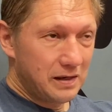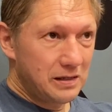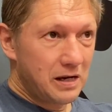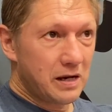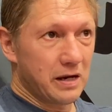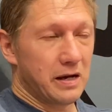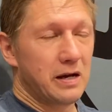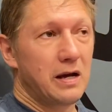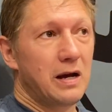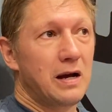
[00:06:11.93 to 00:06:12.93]
Yeah,
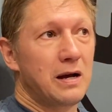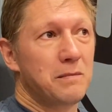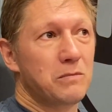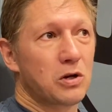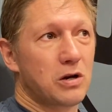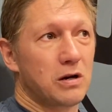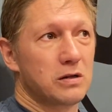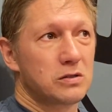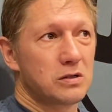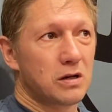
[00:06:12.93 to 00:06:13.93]
look, I
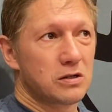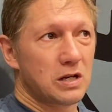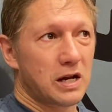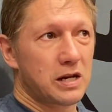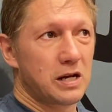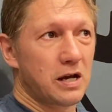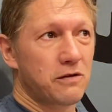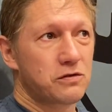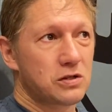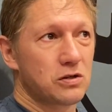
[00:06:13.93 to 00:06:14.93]
was lucky
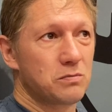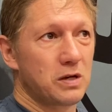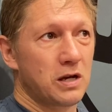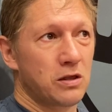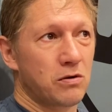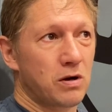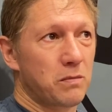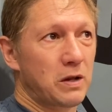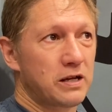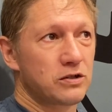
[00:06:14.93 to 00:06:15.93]
enough to be in the right
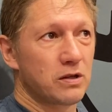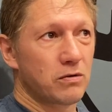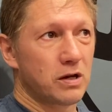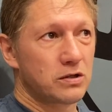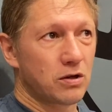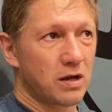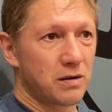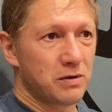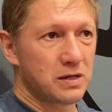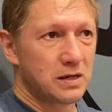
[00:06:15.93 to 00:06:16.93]
place at the right
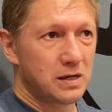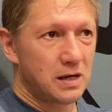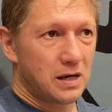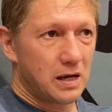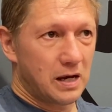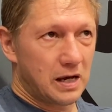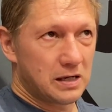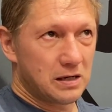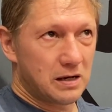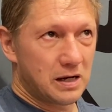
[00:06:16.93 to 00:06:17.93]
time
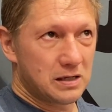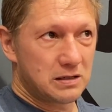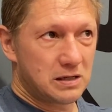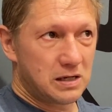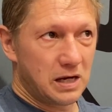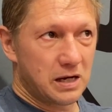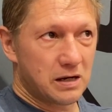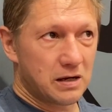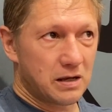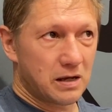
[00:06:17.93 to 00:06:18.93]
and get
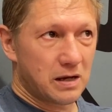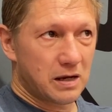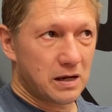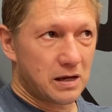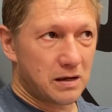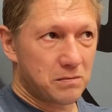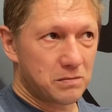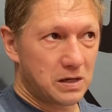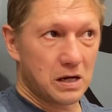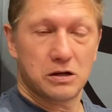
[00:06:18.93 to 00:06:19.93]

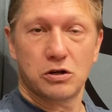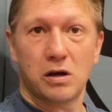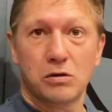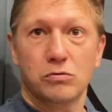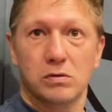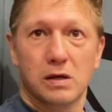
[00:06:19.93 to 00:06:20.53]
a title,